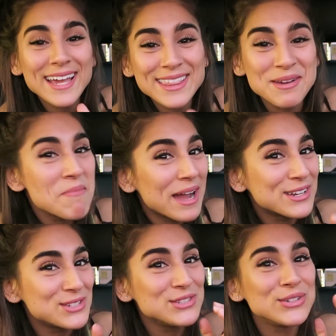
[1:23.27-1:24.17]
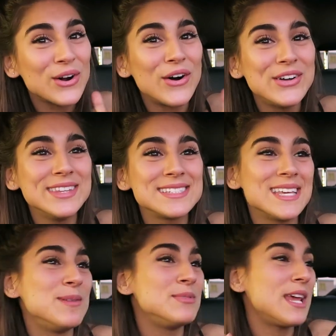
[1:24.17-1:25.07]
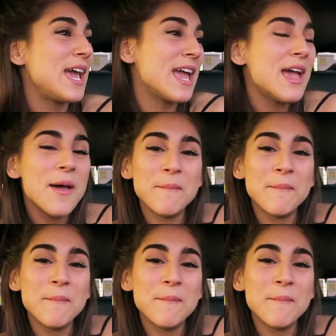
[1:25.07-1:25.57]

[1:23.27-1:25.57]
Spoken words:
and the Mac Jr. all in the same day.